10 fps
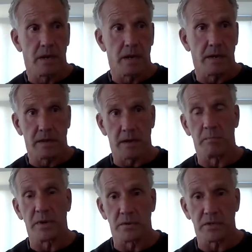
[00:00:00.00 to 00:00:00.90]
the
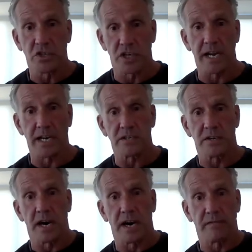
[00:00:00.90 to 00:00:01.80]
company was
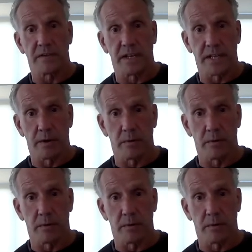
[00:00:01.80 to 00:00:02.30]
Chinasoft, and